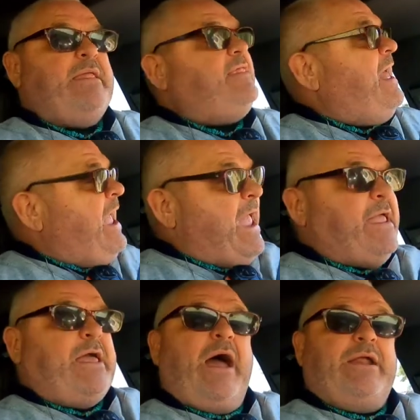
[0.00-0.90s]
they
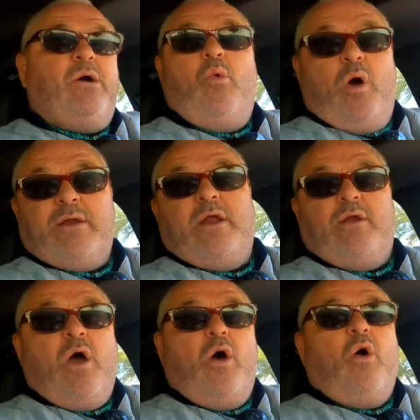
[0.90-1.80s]
kind of want to
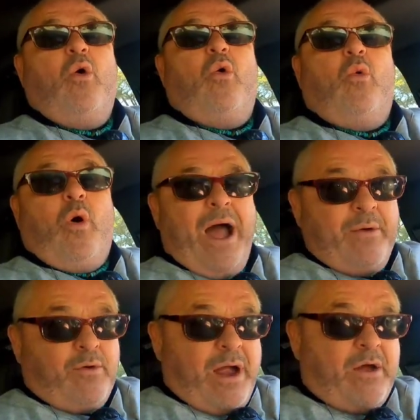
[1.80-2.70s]
know why we're